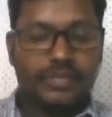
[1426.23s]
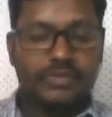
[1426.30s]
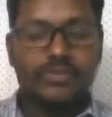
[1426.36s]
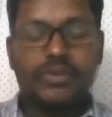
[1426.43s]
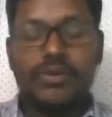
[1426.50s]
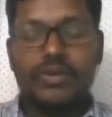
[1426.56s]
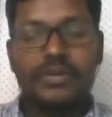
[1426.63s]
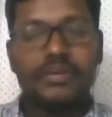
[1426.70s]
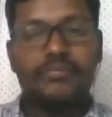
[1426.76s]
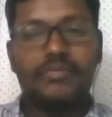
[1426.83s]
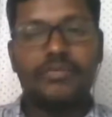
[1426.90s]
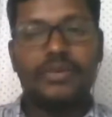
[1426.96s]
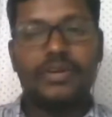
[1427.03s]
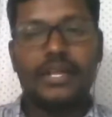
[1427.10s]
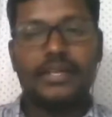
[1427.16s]
So not
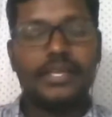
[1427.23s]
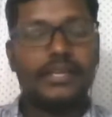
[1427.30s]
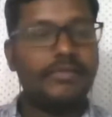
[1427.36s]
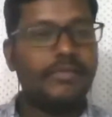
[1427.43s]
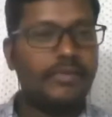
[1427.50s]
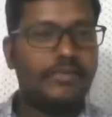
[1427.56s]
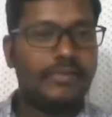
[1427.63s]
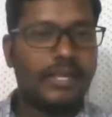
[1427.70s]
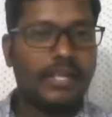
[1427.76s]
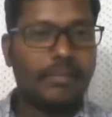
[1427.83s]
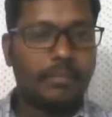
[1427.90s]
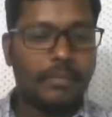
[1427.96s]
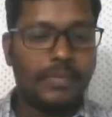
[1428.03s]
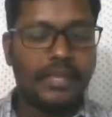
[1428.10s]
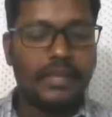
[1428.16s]
everyone, like even like
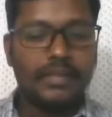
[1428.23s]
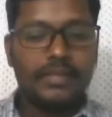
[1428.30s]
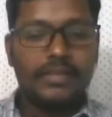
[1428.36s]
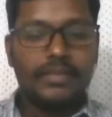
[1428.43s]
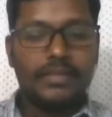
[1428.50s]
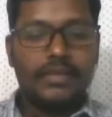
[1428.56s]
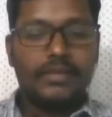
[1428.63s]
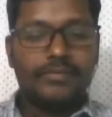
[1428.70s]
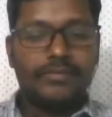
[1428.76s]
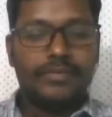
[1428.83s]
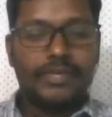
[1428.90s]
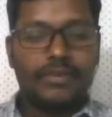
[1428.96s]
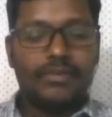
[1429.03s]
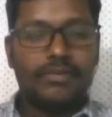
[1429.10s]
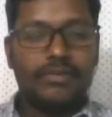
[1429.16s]
me, we
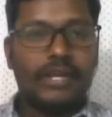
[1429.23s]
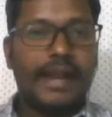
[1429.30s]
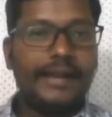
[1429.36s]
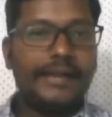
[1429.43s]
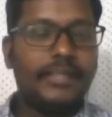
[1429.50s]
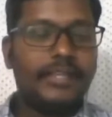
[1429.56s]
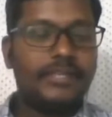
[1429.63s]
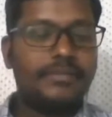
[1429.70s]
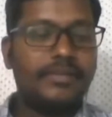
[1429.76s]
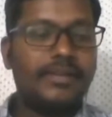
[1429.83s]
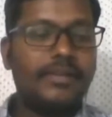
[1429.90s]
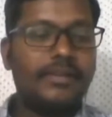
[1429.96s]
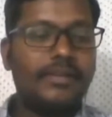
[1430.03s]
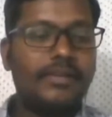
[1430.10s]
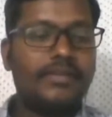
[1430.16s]
cannot handle this
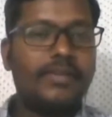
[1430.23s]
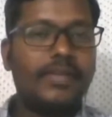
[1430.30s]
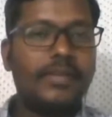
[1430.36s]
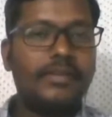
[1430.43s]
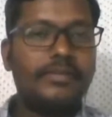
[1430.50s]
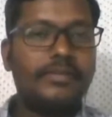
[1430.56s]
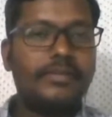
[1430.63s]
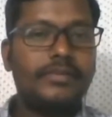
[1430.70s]
particular, okay,